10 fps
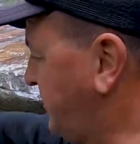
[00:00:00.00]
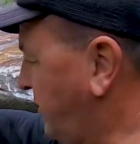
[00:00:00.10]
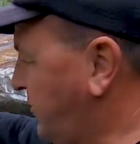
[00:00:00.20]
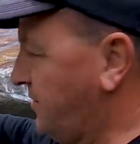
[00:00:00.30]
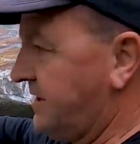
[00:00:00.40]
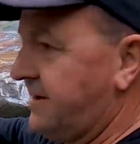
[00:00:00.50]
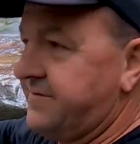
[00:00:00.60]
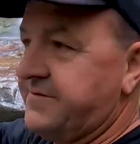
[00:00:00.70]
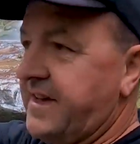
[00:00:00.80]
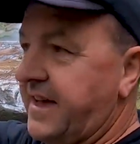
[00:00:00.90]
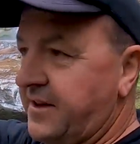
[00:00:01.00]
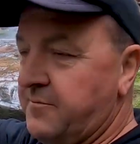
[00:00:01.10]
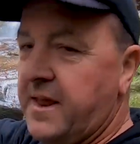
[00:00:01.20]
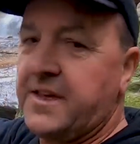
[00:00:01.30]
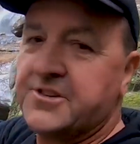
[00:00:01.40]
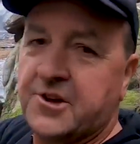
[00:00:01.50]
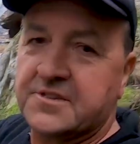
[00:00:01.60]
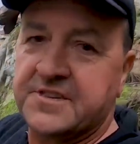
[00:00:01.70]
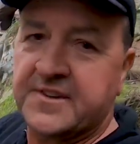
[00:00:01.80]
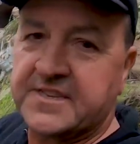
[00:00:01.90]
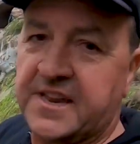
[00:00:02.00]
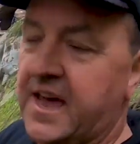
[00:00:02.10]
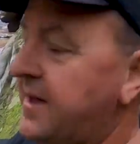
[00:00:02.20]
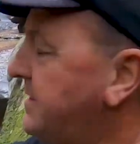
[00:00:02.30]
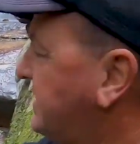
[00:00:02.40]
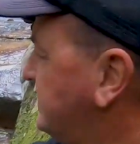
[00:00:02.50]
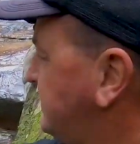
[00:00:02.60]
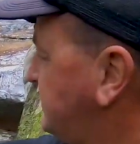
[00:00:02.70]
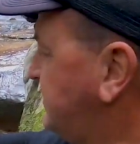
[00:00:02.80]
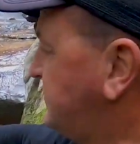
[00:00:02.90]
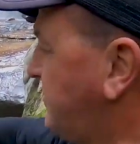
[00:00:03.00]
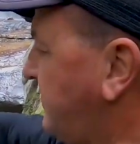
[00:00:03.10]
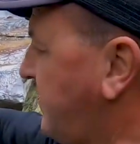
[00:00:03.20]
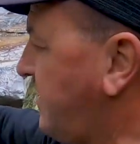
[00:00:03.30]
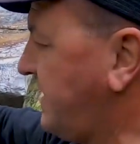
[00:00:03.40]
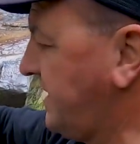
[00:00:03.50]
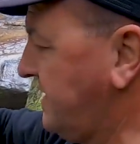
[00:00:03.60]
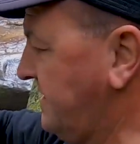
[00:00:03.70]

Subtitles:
pool, I've taken many shots of it today because it's just providing